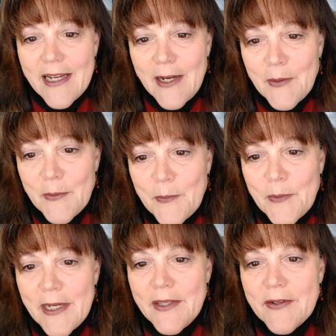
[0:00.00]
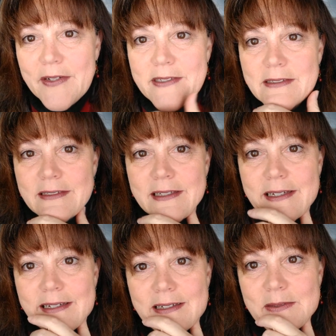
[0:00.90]
how the weather is
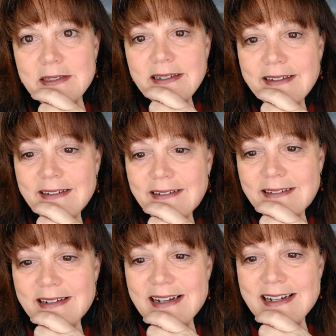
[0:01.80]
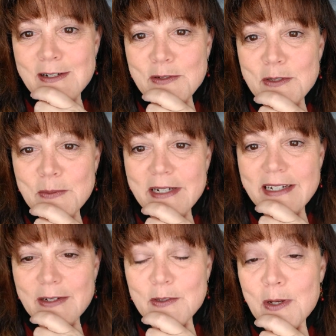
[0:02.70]
looking outside our house right now.